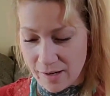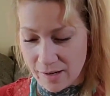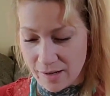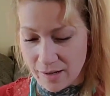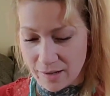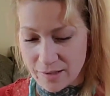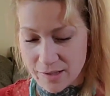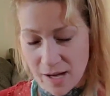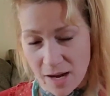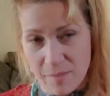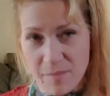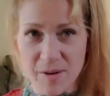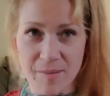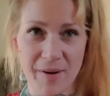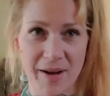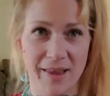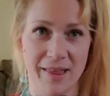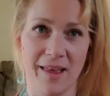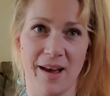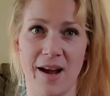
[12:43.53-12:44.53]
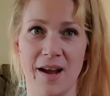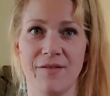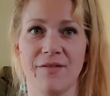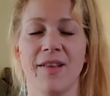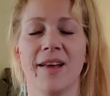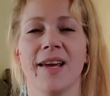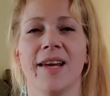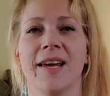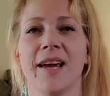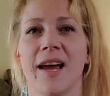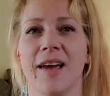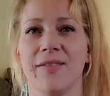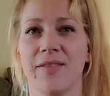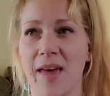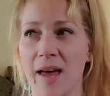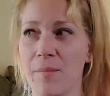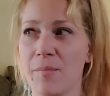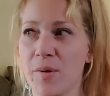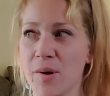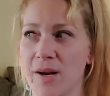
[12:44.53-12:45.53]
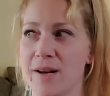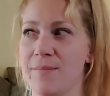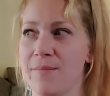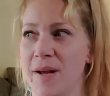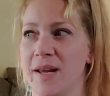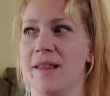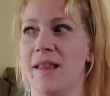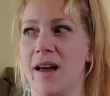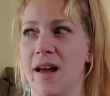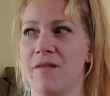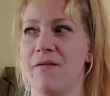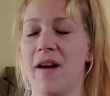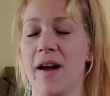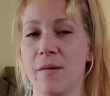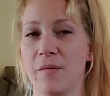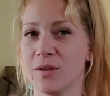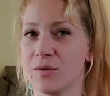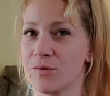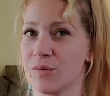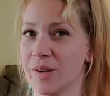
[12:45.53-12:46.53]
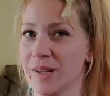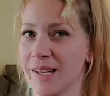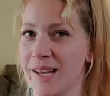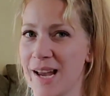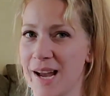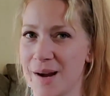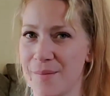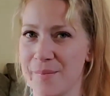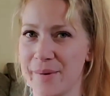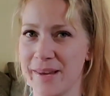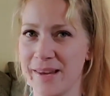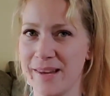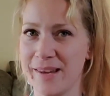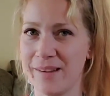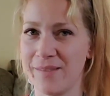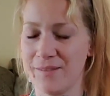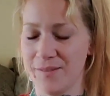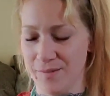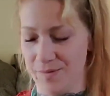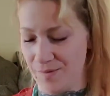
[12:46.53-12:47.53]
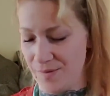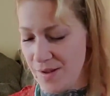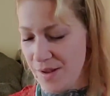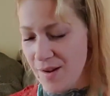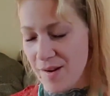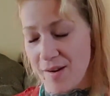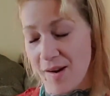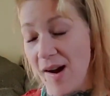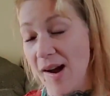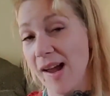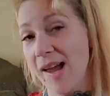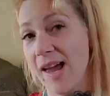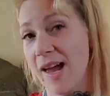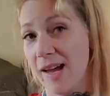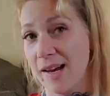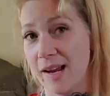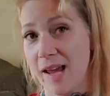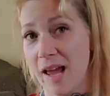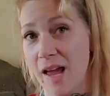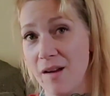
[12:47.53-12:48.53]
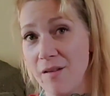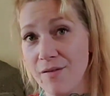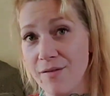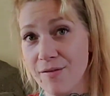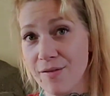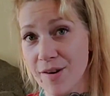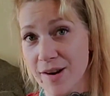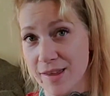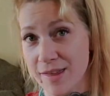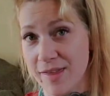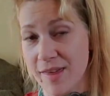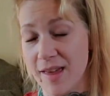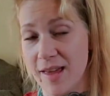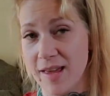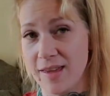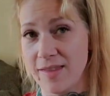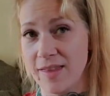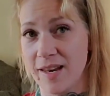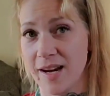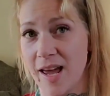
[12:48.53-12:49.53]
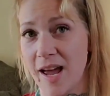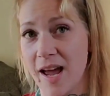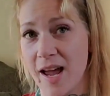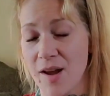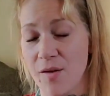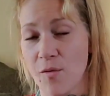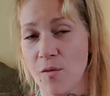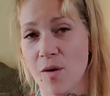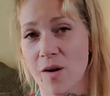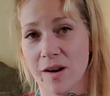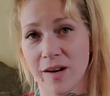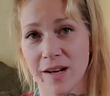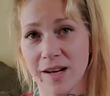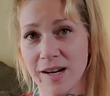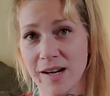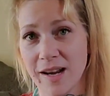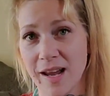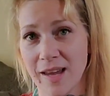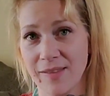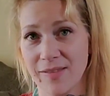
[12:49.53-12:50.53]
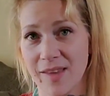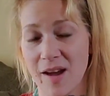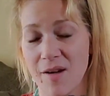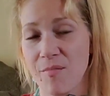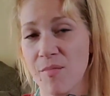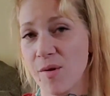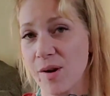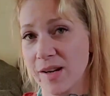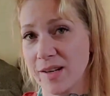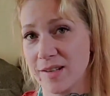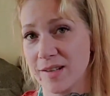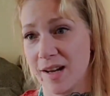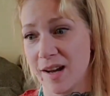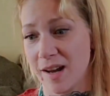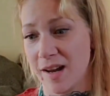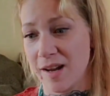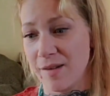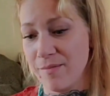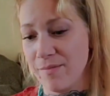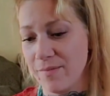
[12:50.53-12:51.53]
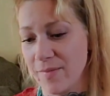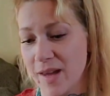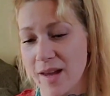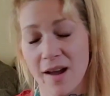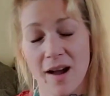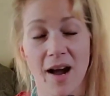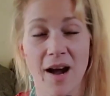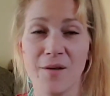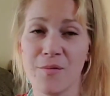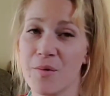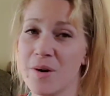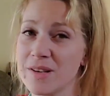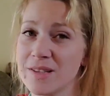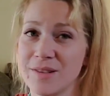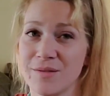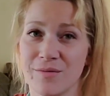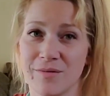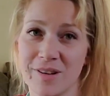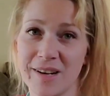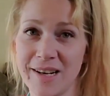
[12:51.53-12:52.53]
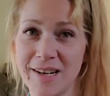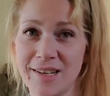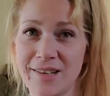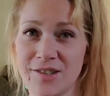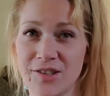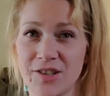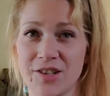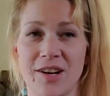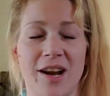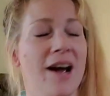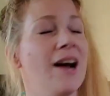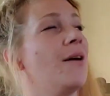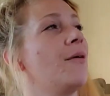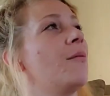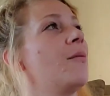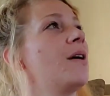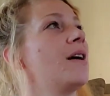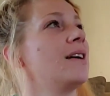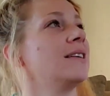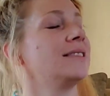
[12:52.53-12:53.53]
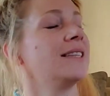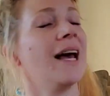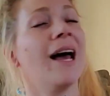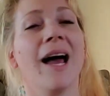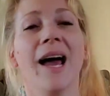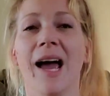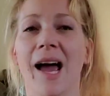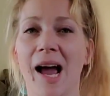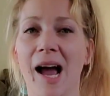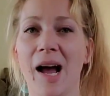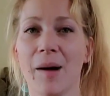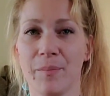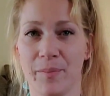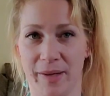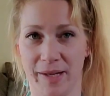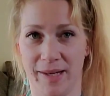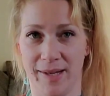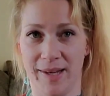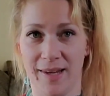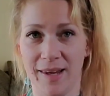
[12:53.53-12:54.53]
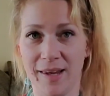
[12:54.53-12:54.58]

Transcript: some in my life. Like at that point in my life, I was really happy. I had everything that I wanted at that point in time. I wasn't rich. I was happy.